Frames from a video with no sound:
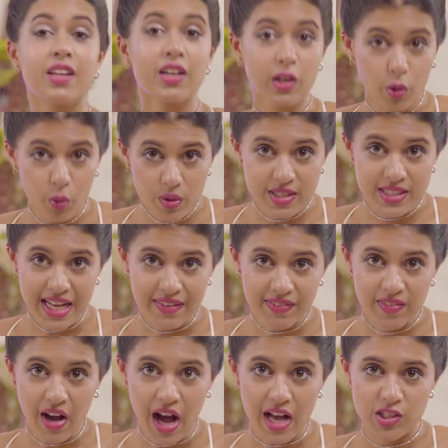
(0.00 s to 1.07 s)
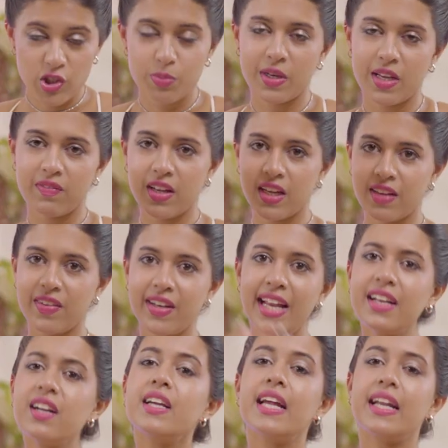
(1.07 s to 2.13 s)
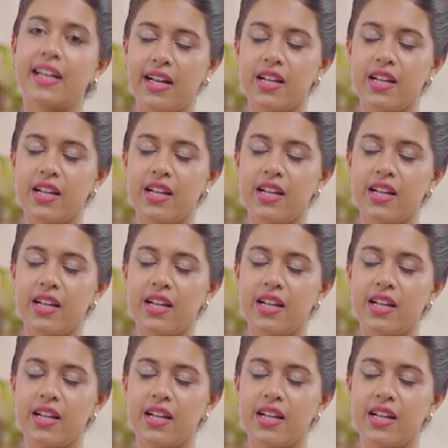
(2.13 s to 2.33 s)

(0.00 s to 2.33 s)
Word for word: The clothes that we were asked to bring were given like a kit